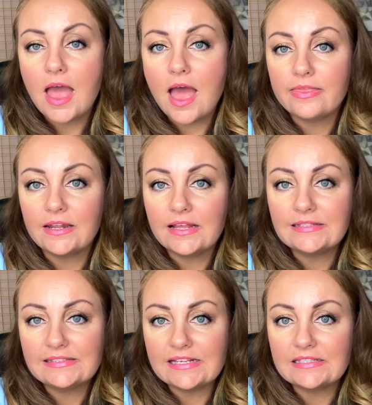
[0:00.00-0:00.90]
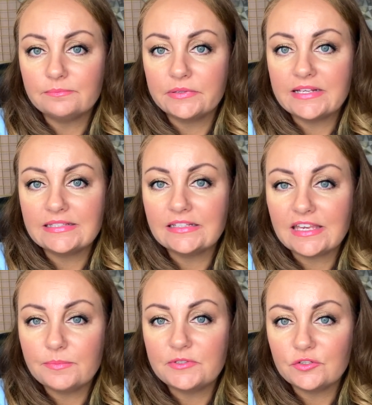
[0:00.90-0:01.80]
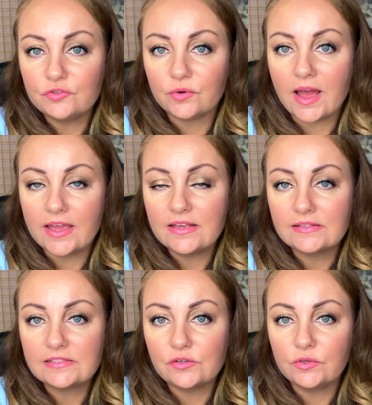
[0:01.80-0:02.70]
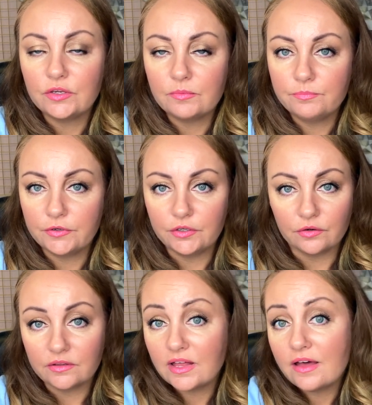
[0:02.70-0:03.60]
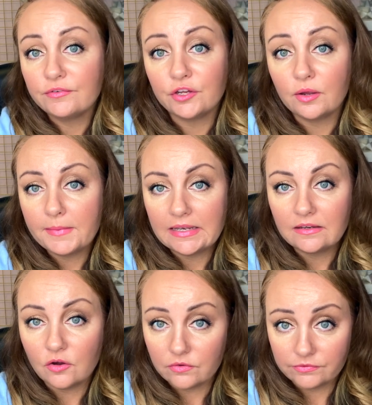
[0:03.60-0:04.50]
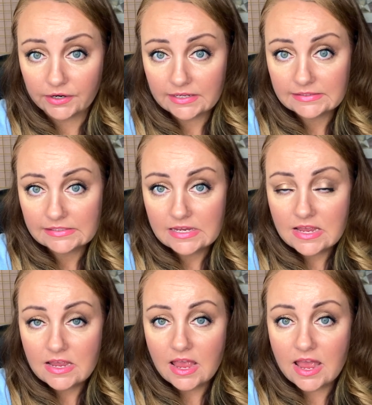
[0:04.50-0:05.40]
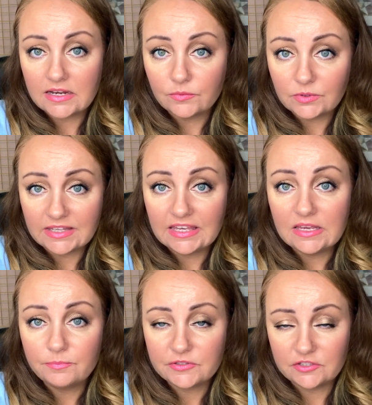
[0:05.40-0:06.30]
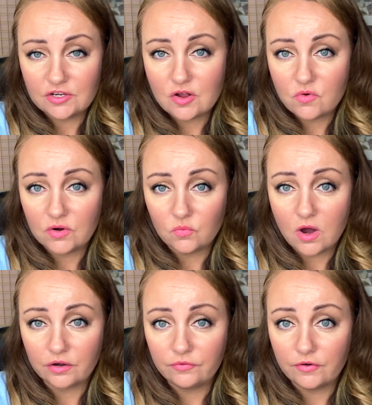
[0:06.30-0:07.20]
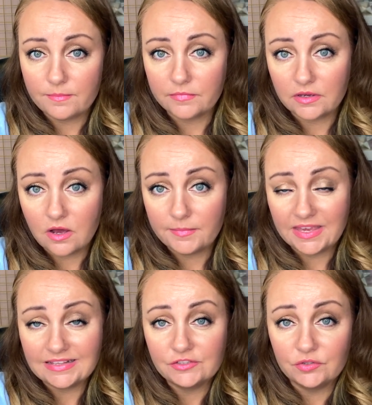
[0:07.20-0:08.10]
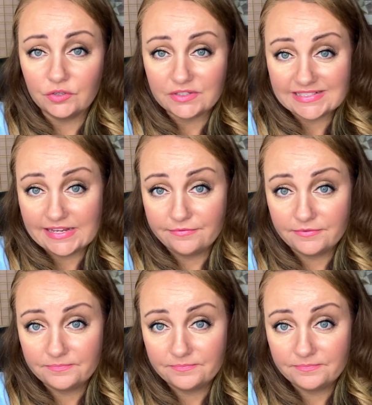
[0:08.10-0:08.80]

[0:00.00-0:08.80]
and then it stays in place and keeps you dry, so you can put your glove or your mitten over it, and it will keep snow and water from coming into your sleeve.